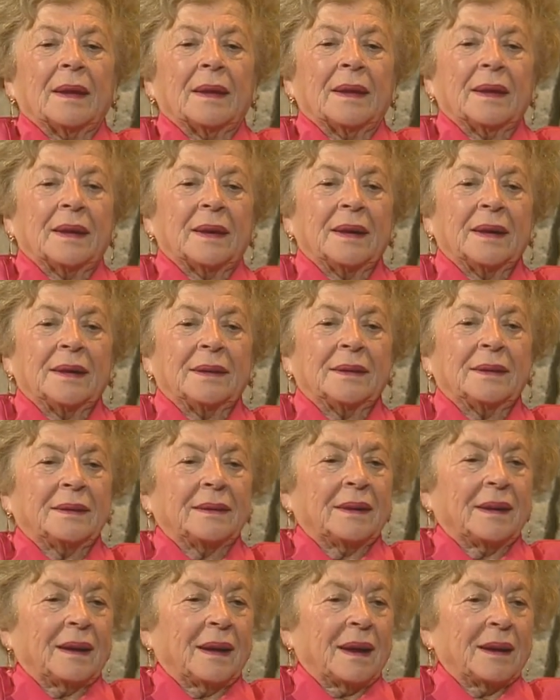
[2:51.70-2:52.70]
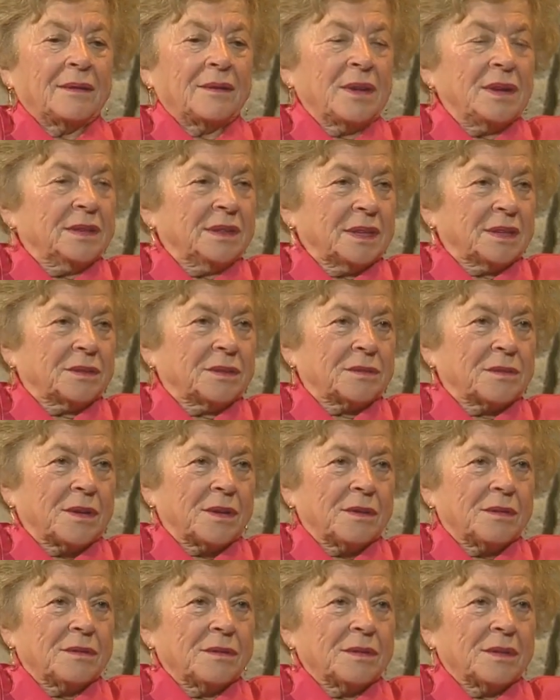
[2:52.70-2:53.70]
And I wanted to
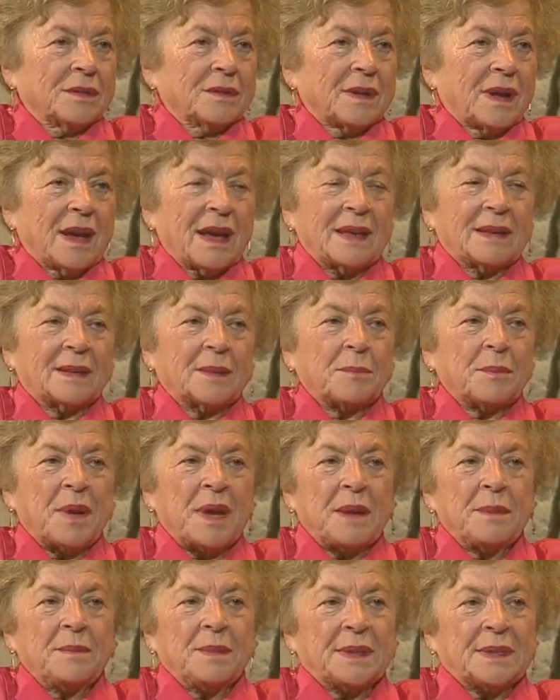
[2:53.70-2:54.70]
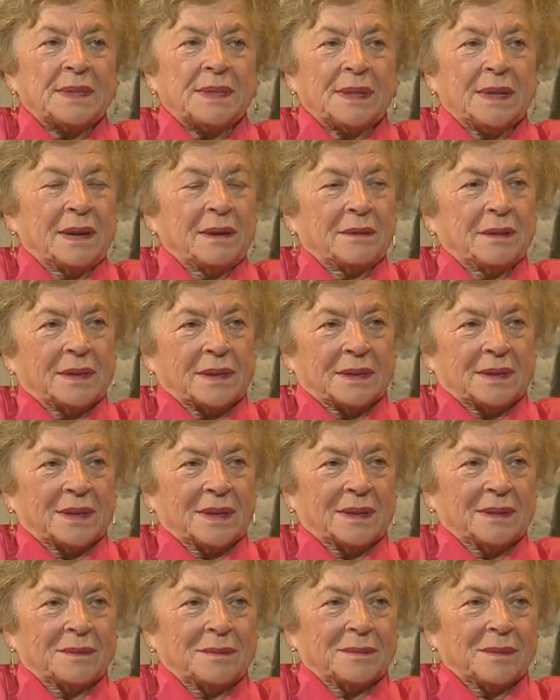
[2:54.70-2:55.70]
go. I had the papers and
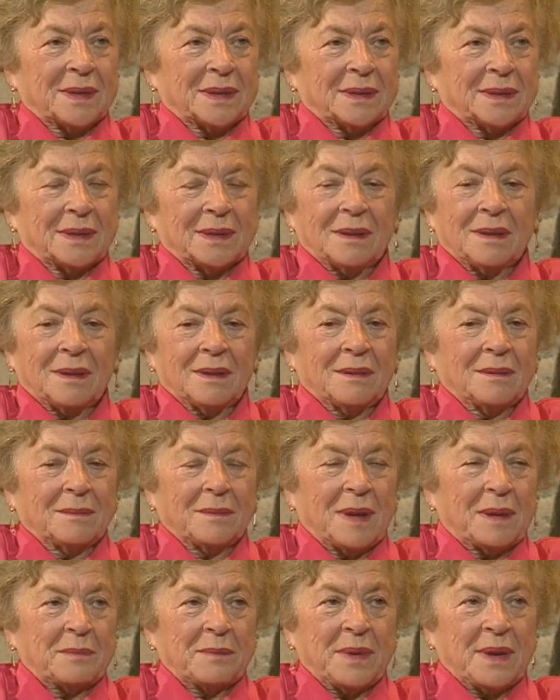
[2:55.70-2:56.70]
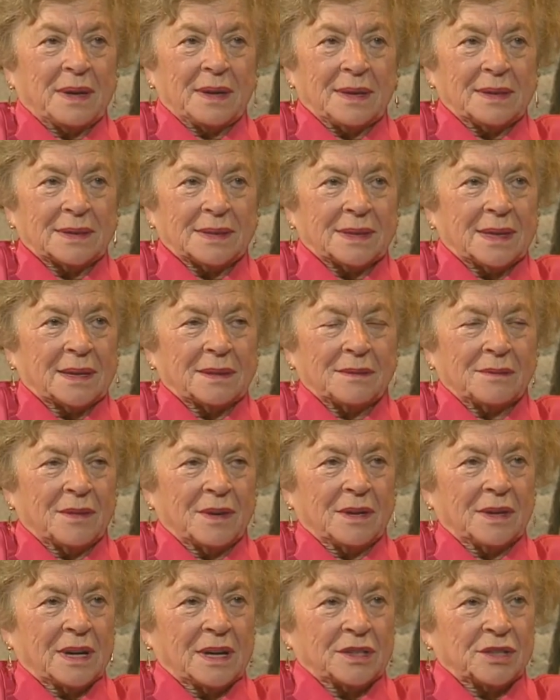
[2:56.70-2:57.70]
everything, but my parents didn't
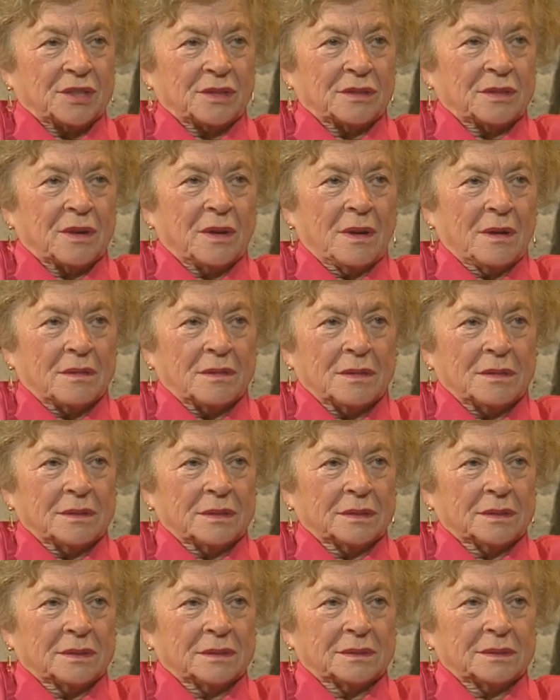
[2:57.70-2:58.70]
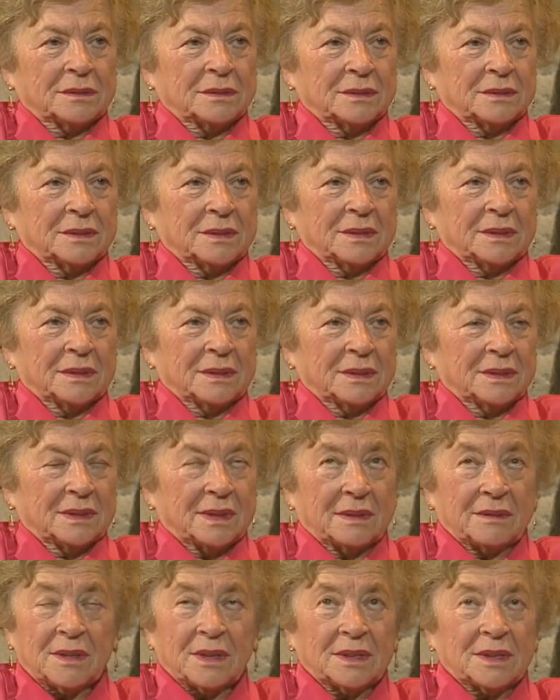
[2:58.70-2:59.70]
want I should go.
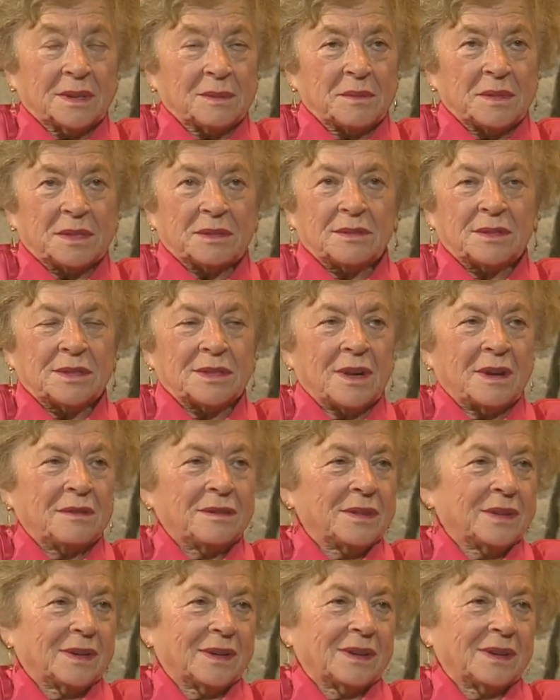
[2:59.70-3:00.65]
They wanted me to suffer.